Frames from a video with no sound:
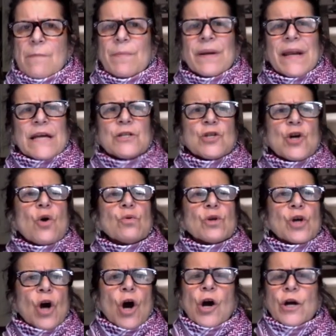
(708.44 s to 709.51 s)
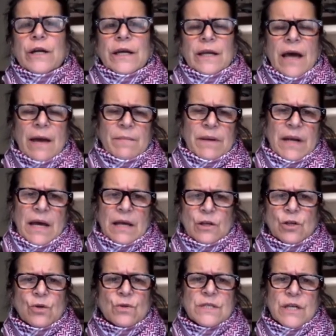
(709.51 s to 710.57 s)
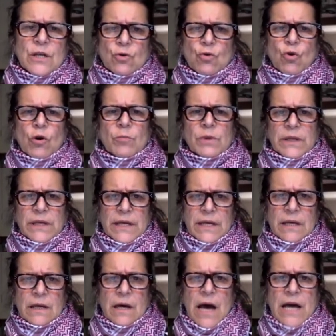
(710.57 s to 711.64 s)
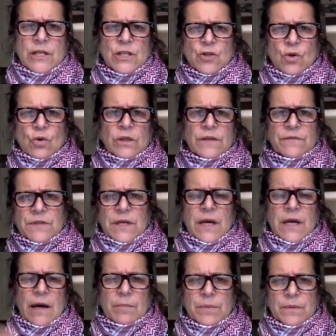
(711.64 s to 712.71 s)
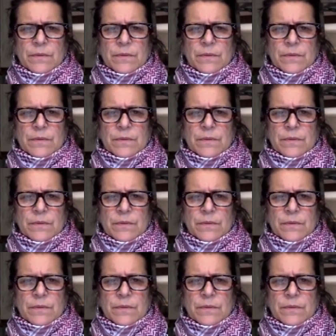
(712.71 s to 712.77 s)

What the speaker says: But I don't guard it. I mean, I use it normally. I just don't lift it up.